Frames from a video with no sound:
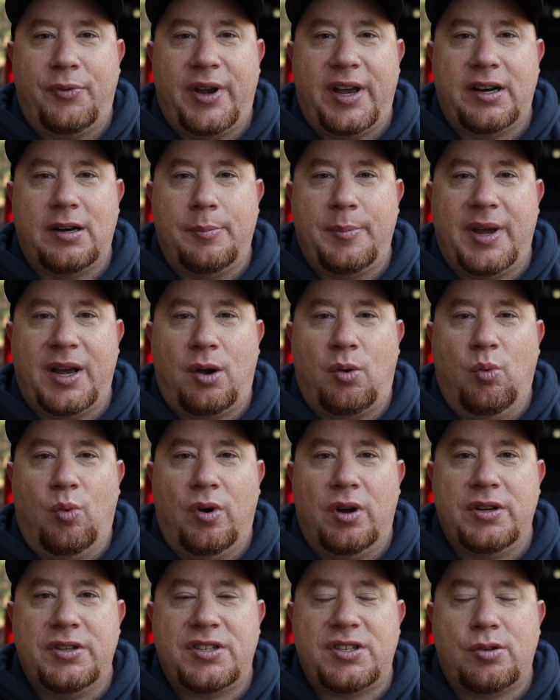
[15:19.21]
We had to make
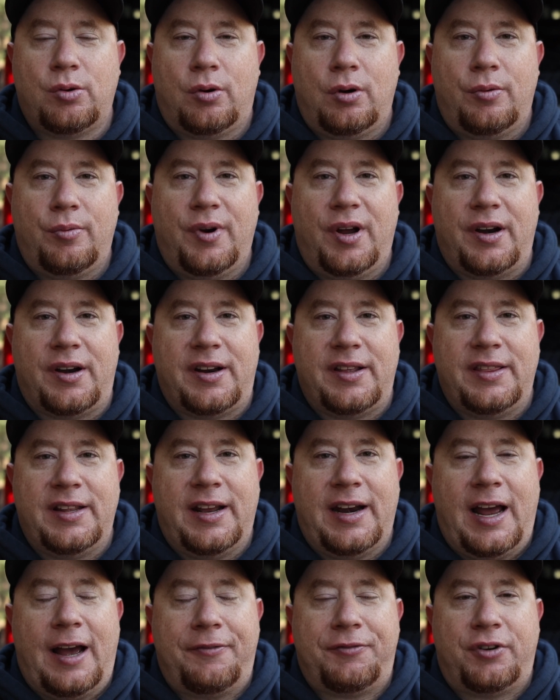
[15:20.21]
one store run, and
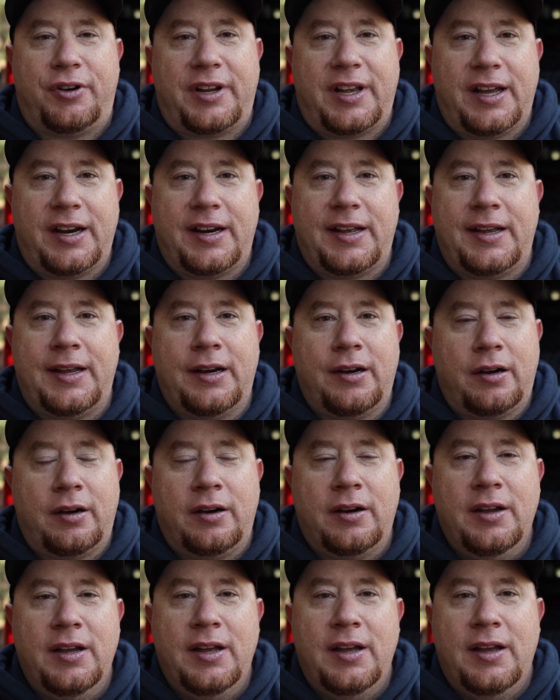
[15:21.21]
then after getting here,